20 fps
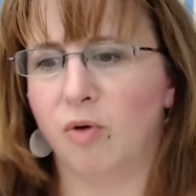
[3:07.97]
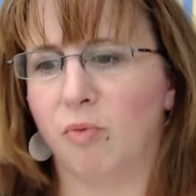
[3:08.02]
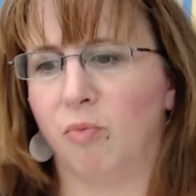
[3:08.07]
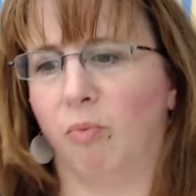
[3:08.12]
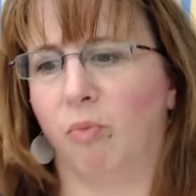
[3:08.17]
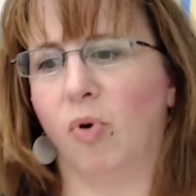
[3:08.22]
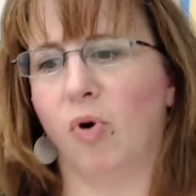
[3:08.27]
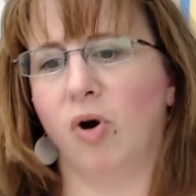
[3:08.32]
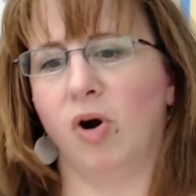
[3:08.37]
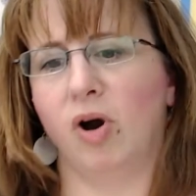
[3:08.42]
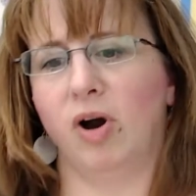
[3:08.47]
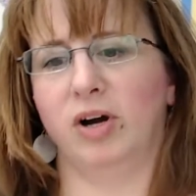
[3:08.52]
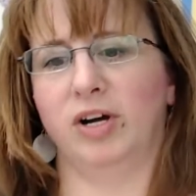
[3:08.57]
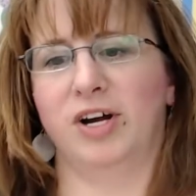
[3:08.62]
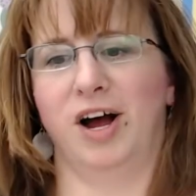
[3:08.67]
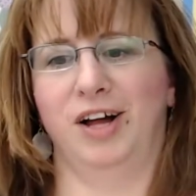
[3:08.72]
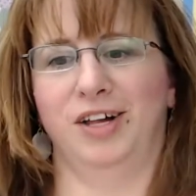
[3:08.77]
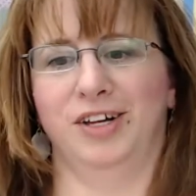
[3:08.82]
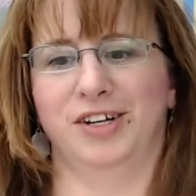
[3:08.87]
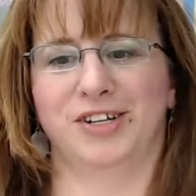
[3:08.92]
More
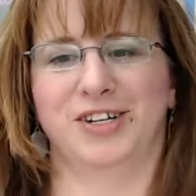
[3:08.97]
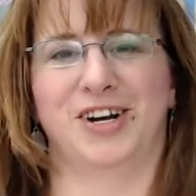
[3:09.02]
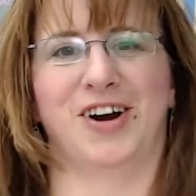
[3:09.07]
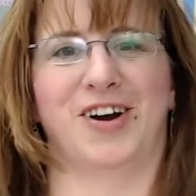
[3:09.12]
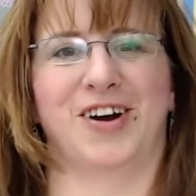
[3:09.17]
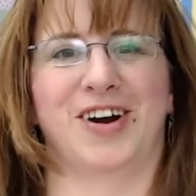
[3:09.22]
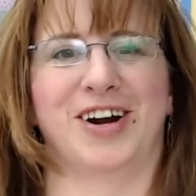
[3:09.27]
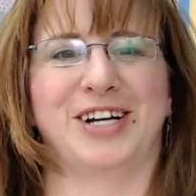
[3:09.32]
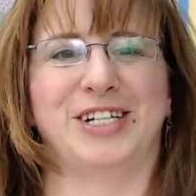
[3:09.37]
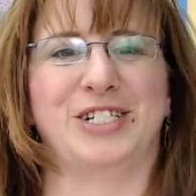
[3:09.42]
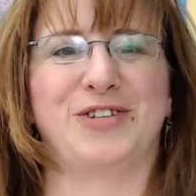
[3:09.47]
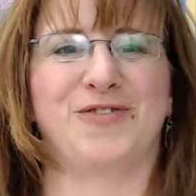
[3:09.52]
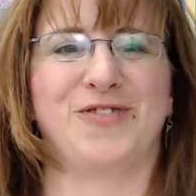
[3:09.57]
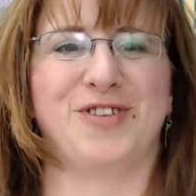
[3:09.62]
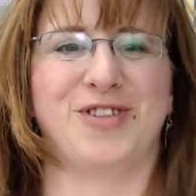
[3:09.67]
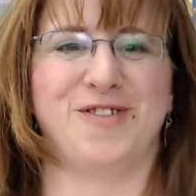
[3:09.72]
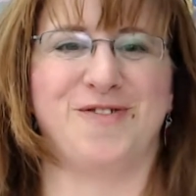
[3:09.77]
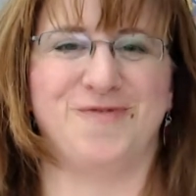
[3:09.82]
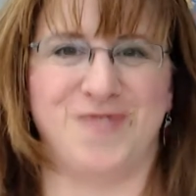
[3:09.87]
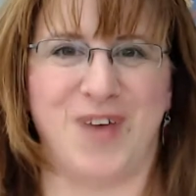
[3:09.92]
color courage for
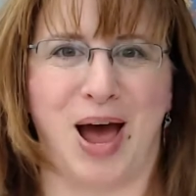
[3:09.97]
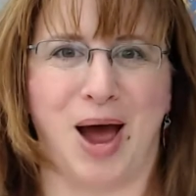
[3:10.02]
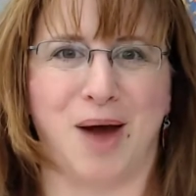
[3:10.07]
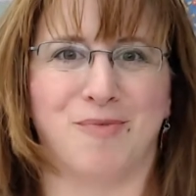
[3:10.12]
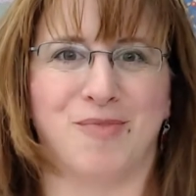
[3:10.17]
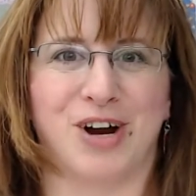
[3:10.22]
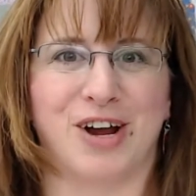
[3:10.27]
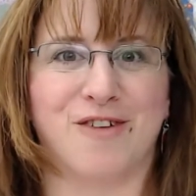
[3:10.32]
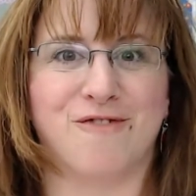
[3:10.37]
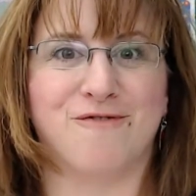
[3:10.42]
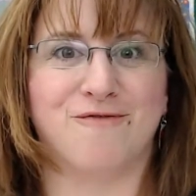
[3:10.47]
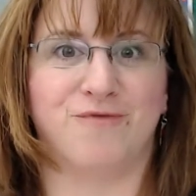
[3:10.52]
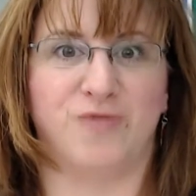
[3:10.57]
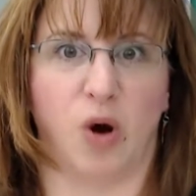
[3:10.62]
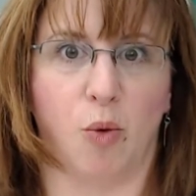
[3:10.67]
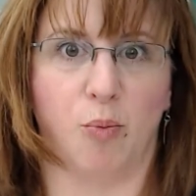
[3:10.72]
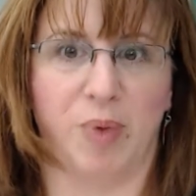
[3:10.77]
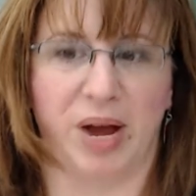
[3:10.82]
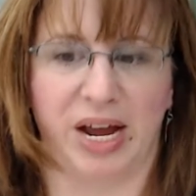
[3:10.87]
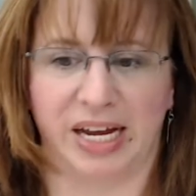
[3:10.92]
the fabric
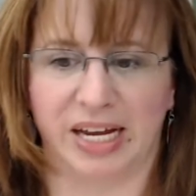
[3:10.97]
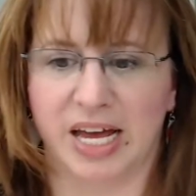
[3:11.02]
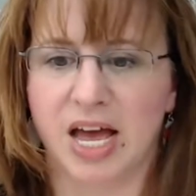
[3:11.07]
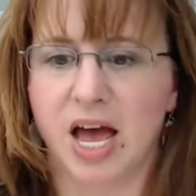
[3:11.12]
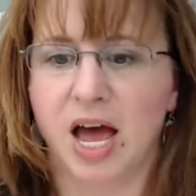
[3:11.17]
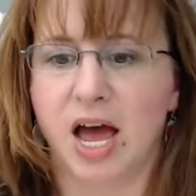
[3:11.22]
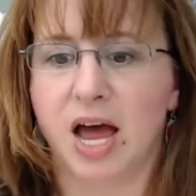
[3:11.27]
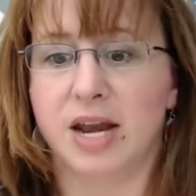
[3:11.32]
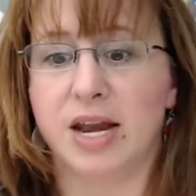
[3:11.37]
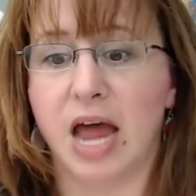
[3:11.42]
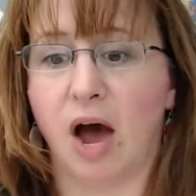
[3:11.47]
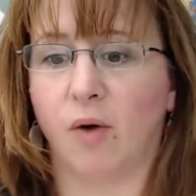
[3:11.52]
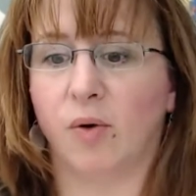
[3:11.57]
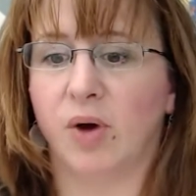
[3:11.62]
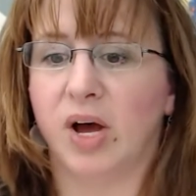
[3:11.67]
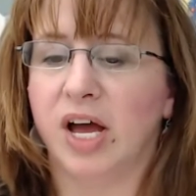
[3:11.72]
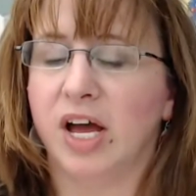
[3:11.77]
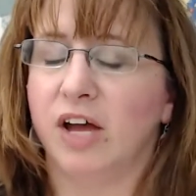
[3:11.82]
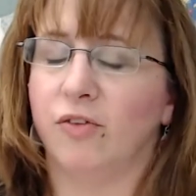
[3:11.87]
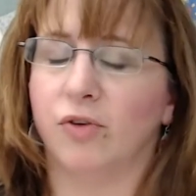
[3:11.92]
phobic. Now,
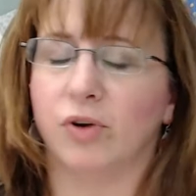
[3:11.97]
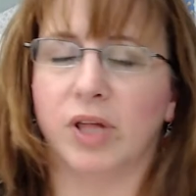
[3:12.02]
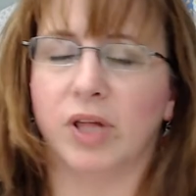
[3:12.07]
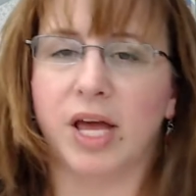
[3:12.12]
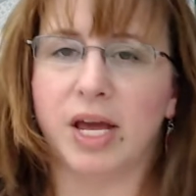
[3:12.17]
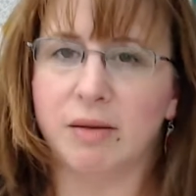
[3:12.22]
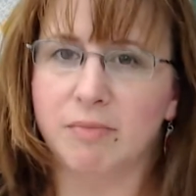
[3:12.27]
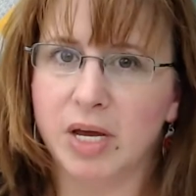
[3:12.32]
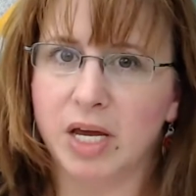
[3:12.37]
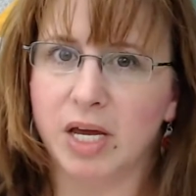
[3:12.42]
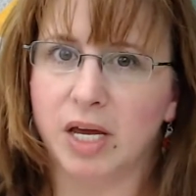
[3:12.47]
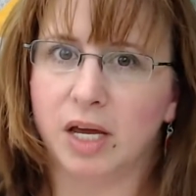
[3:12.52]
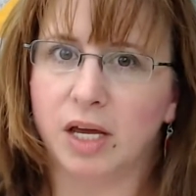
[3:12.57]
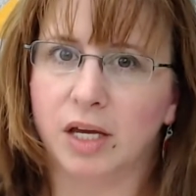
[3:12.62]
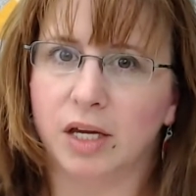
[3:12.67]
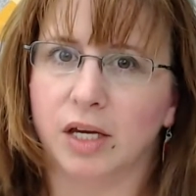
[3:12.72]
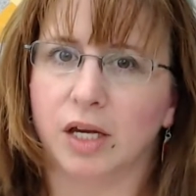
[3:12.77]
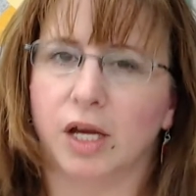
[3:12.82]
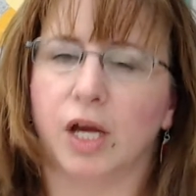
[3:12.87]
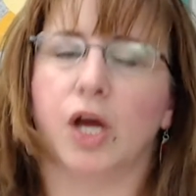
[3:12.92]
if you're like me,
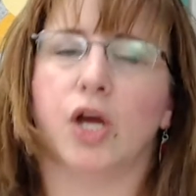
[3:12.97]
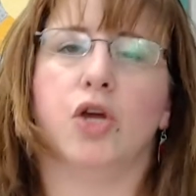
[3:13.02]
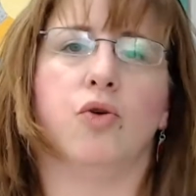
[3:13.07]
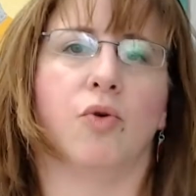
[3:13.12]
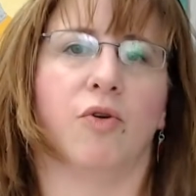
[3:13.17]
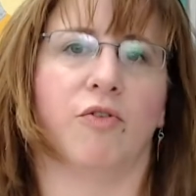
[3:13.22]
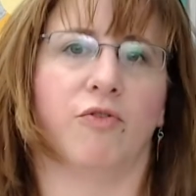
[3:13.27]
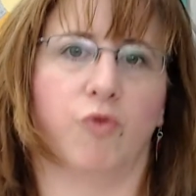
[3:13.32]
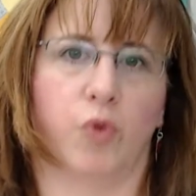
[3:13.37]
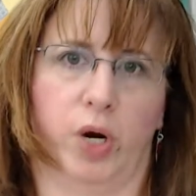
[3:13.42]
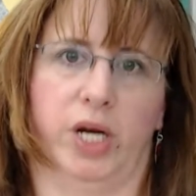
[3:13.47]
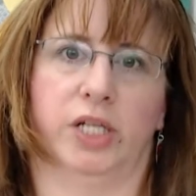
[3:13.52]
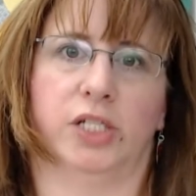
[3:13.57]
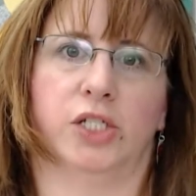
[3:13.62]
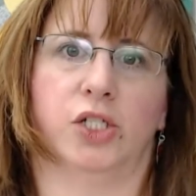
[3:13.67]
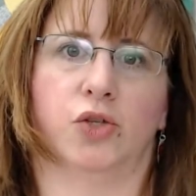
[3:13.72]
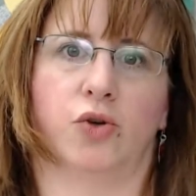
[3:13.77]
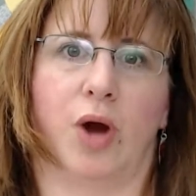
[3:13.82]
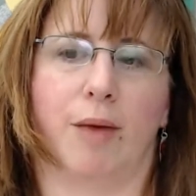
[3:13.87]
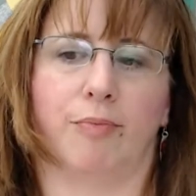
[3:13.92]
you avoided
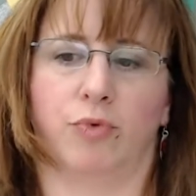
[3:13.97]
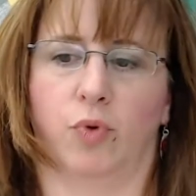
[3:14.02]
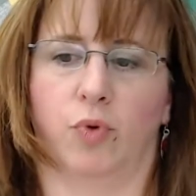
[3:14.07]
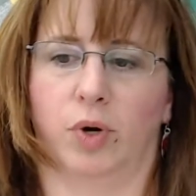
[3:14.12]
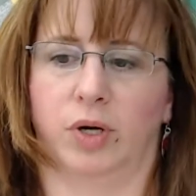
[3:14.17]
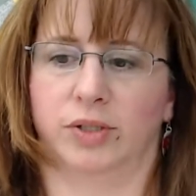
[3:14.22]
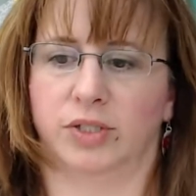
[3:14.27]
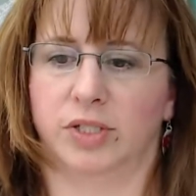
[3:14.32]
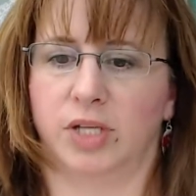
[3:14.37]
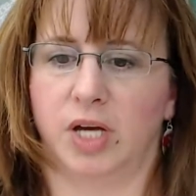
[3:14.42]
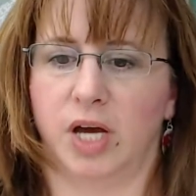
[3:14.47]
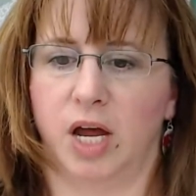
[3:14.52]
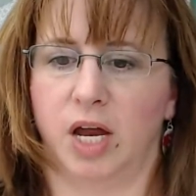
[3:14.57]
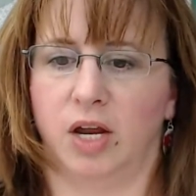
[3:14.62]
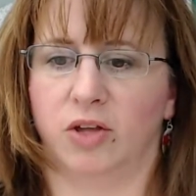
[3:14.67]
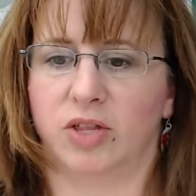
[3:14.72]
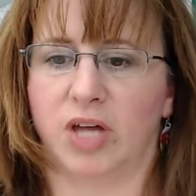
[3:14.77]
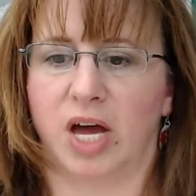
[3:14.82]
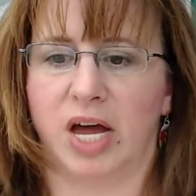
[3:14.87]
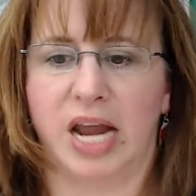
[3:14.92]
scrap quilts and
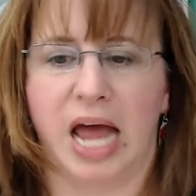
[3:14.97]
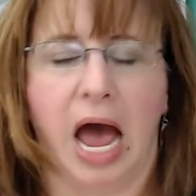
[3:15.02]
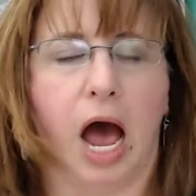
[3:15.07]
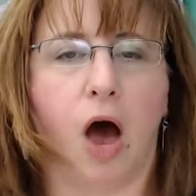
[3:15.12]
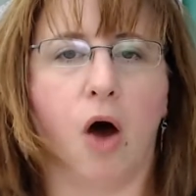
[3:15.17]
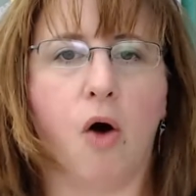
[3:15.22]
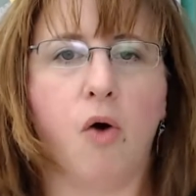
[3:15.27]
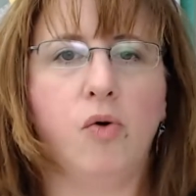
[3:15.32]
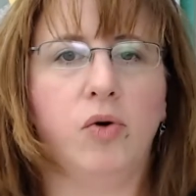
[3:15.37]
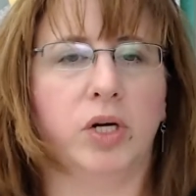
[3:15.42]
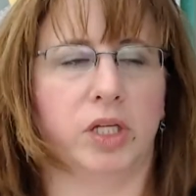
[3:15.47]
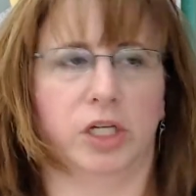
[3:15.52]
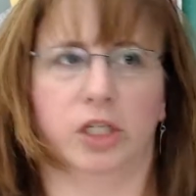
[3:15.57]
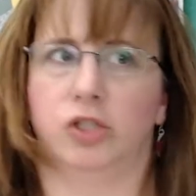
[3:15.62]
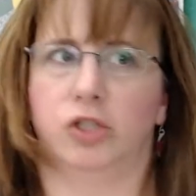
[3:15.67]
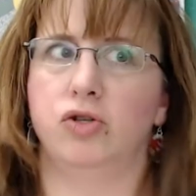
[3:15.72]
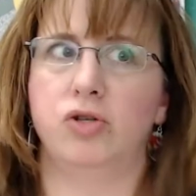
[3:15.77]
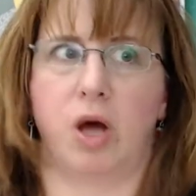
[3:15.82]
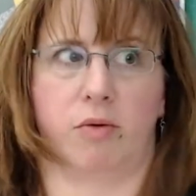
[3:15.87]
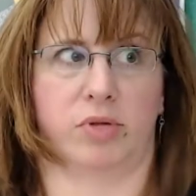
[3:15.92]
you thought, how can they
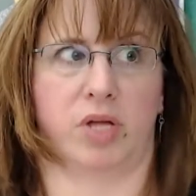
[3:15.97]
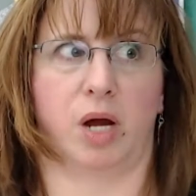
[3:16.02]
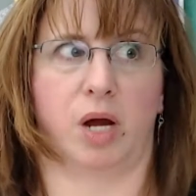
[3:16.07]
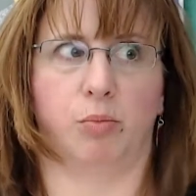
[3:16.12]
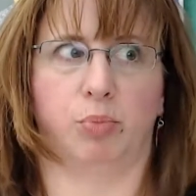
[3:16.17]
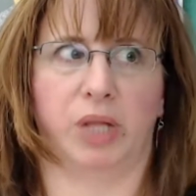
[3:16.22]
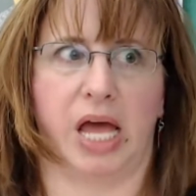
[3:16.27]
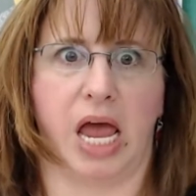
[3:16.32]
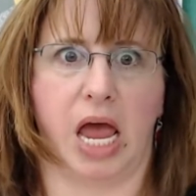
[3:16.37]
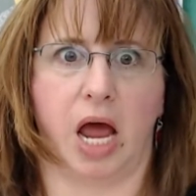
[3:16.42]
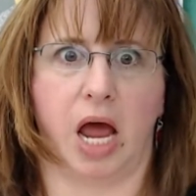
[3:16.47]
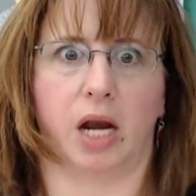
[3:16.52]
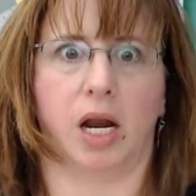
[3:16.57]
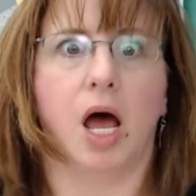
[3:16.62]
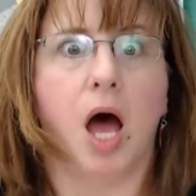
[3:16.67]
do that without a plan?